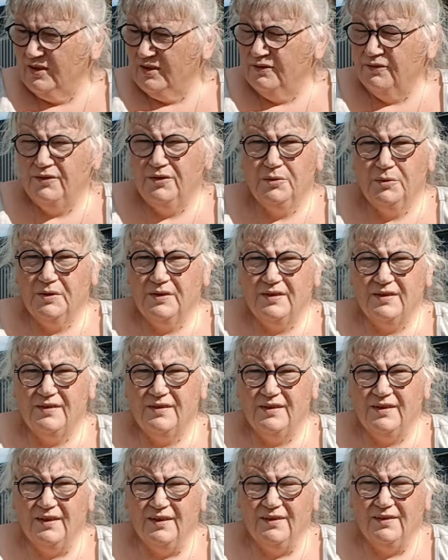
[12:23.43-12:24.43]
done a few other
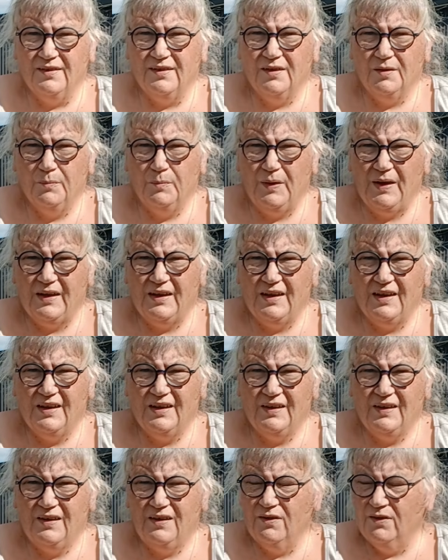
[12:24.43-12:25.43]
things, and back
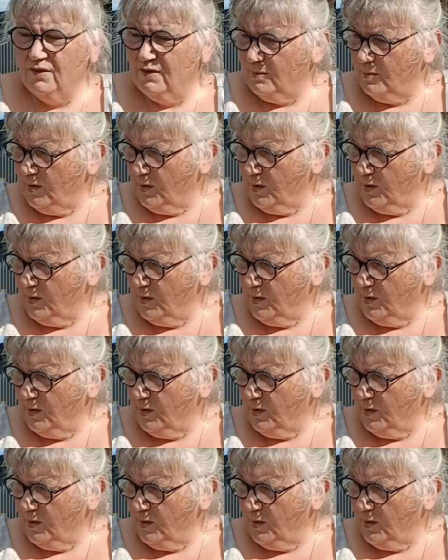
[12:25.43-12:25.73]
out here. It's